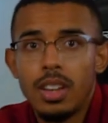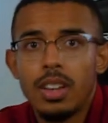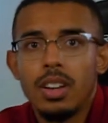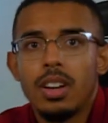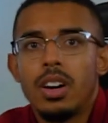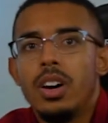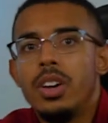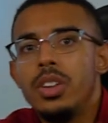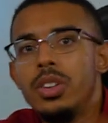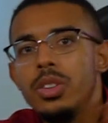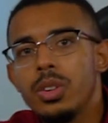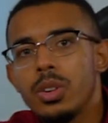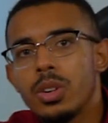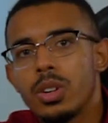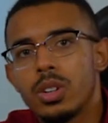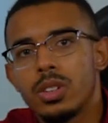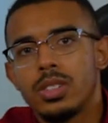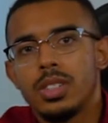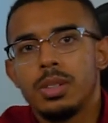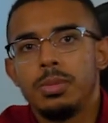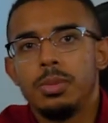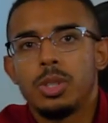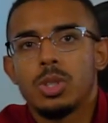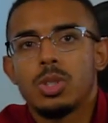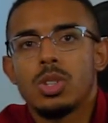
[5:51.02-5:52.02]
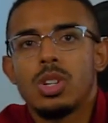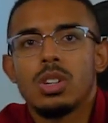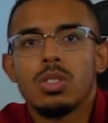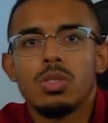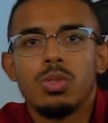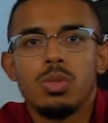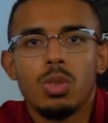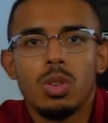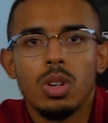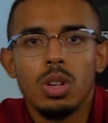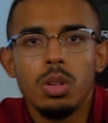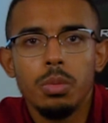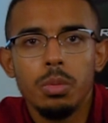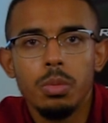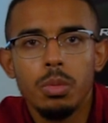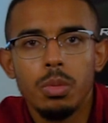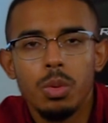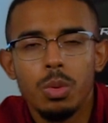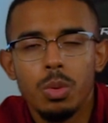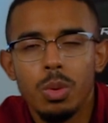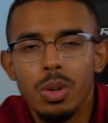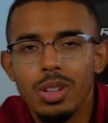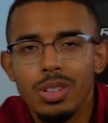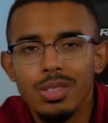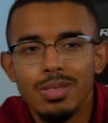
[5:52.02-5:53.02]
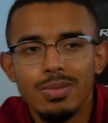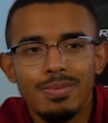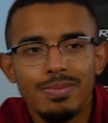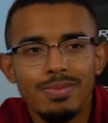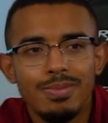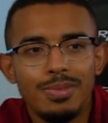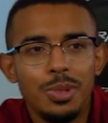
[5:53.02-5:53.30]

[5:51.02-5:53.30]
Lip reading: under semi strong form, well,